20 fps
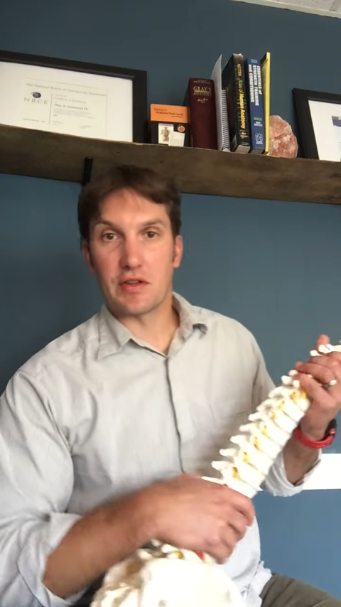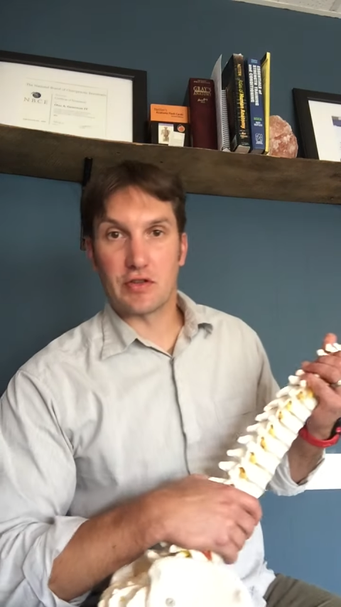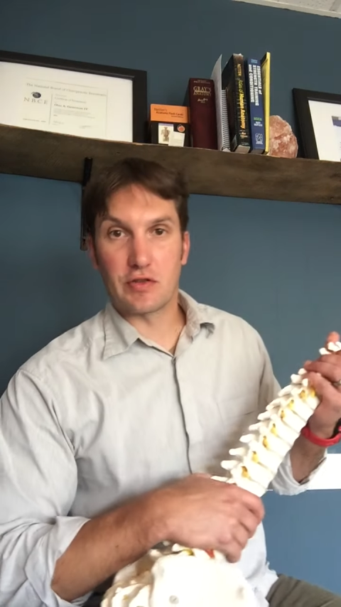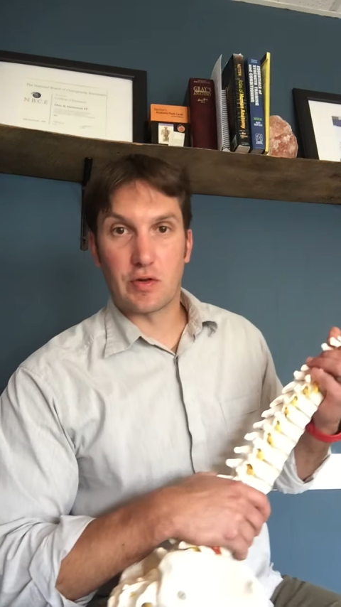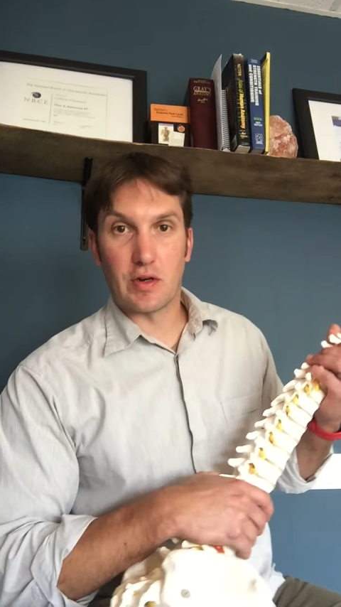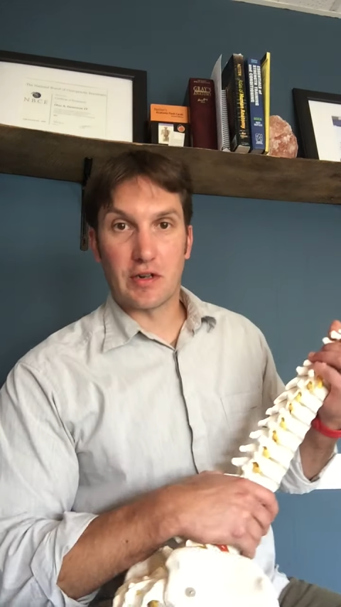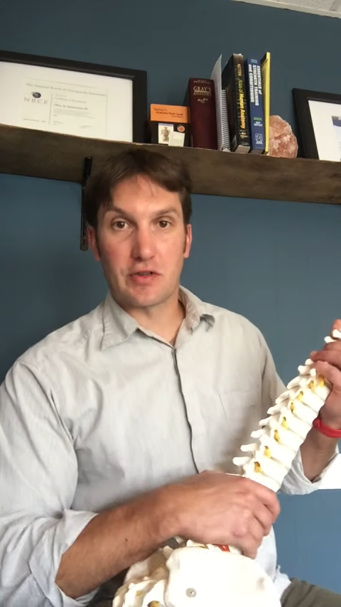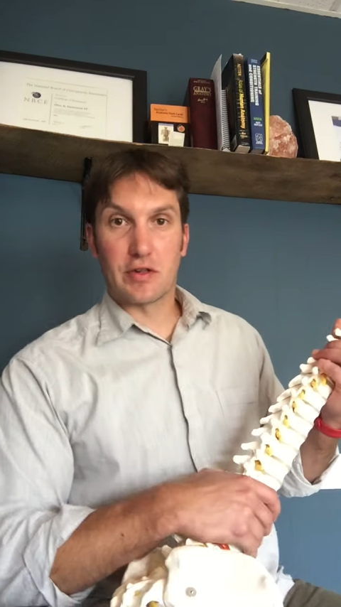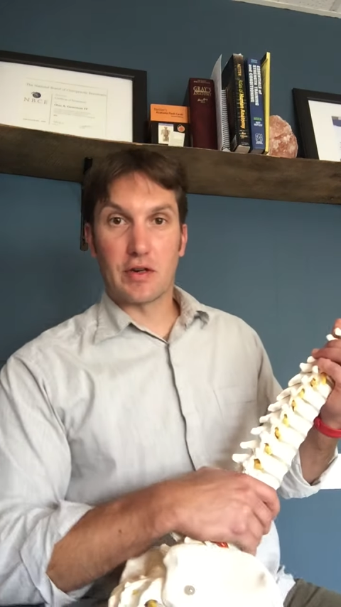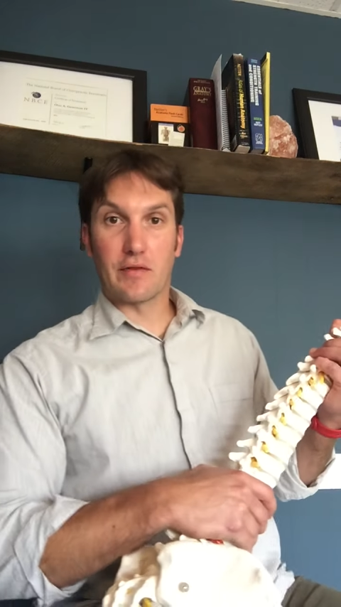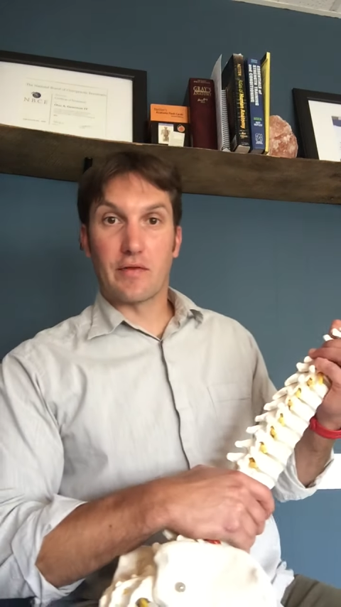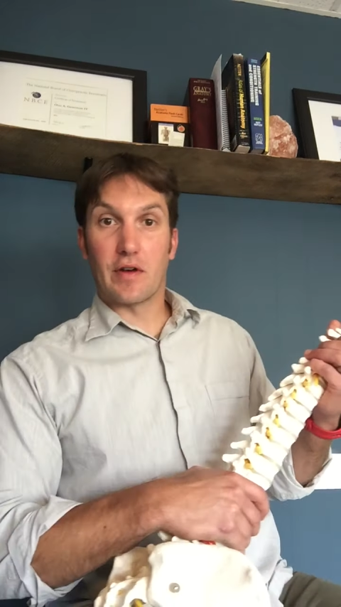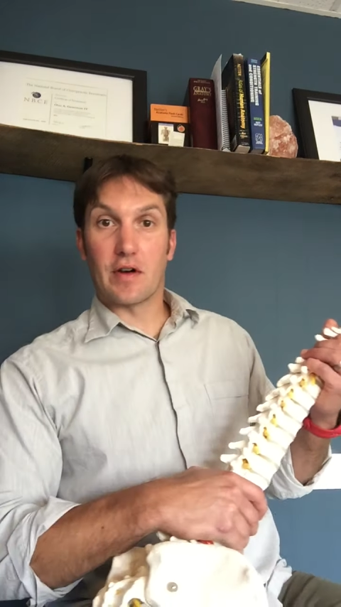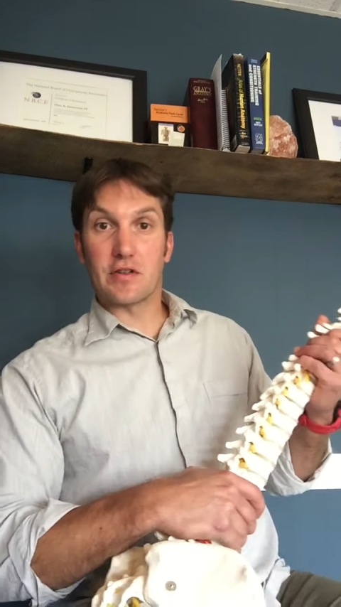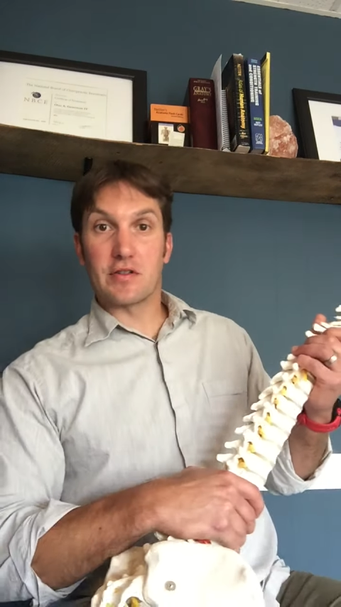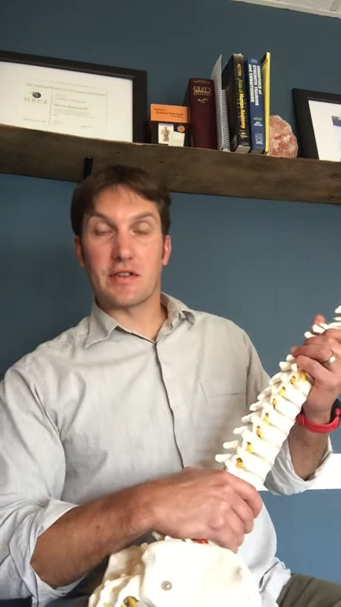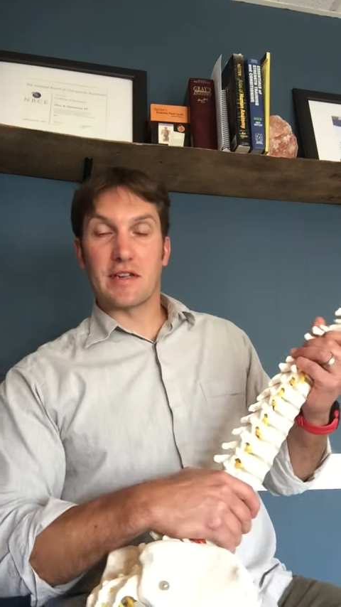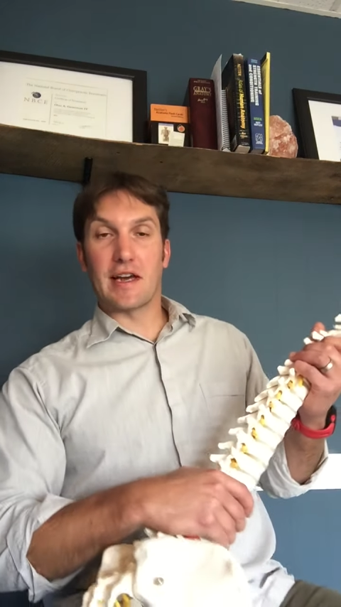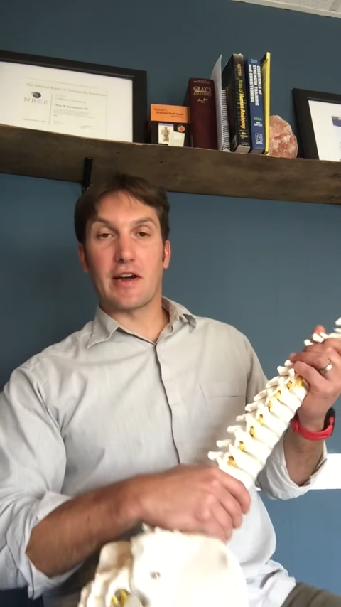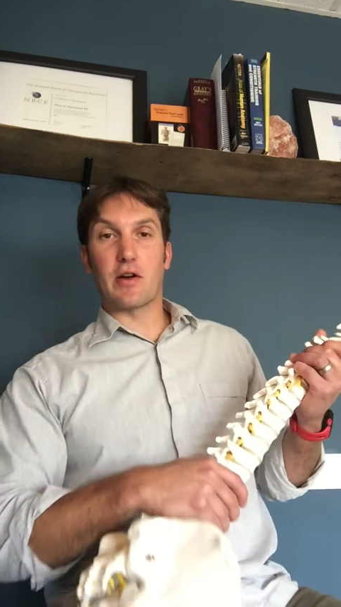Structure
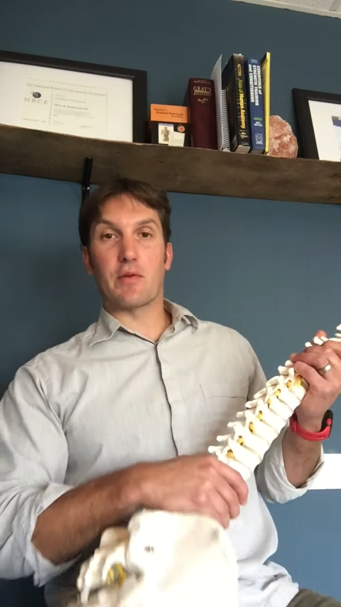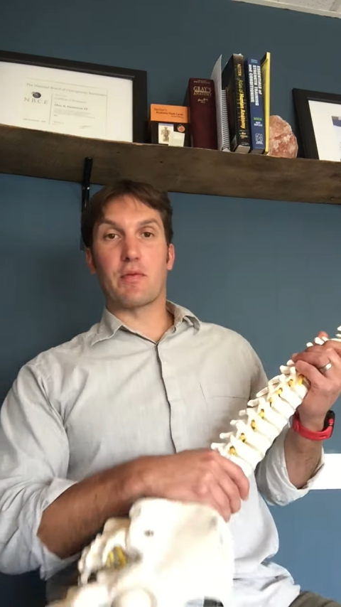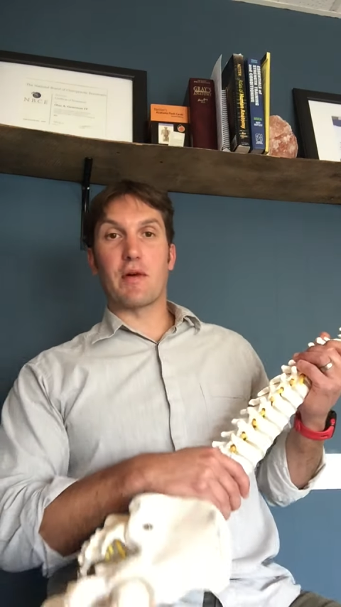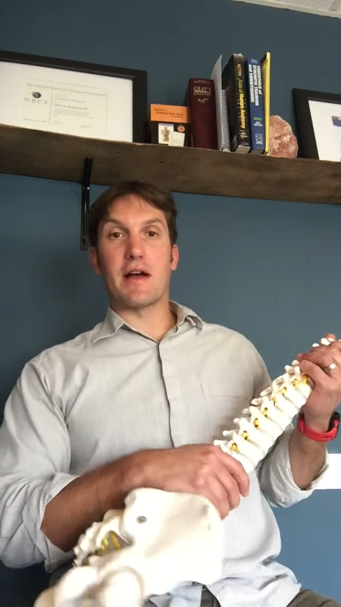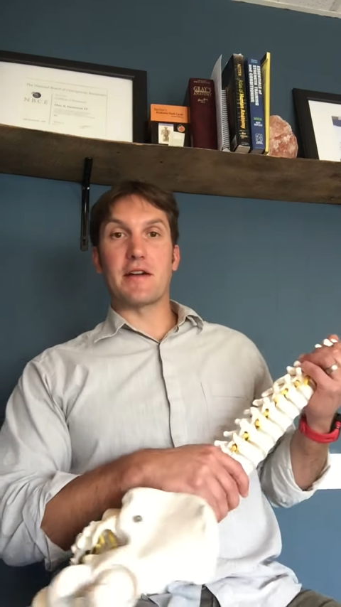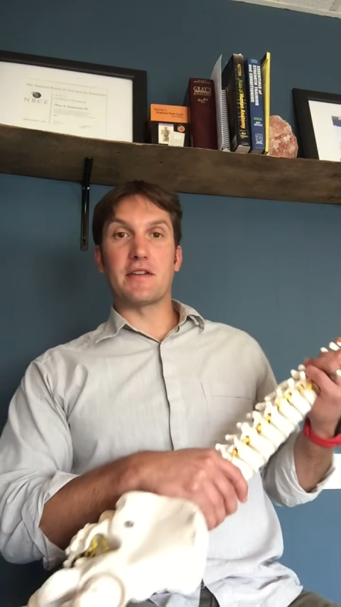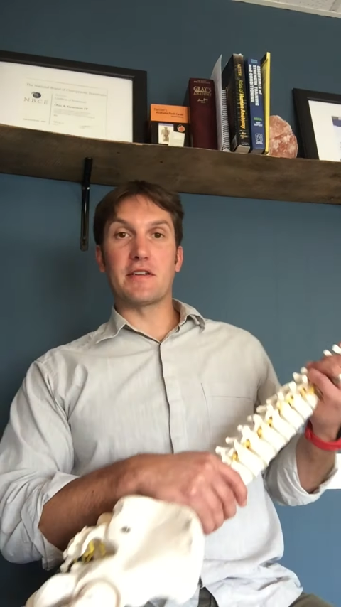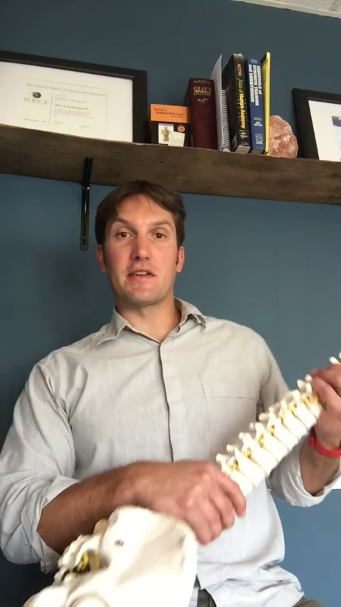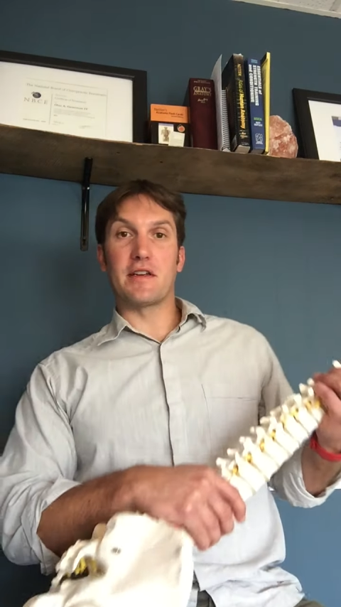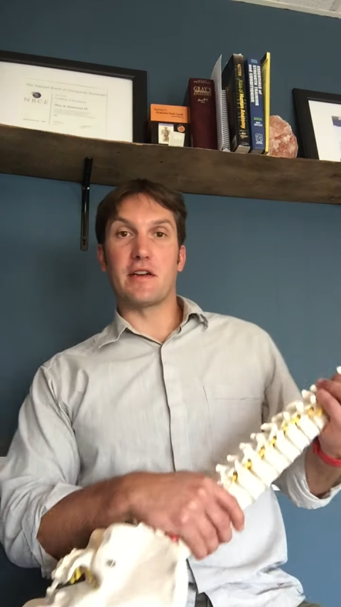Function Chiropractic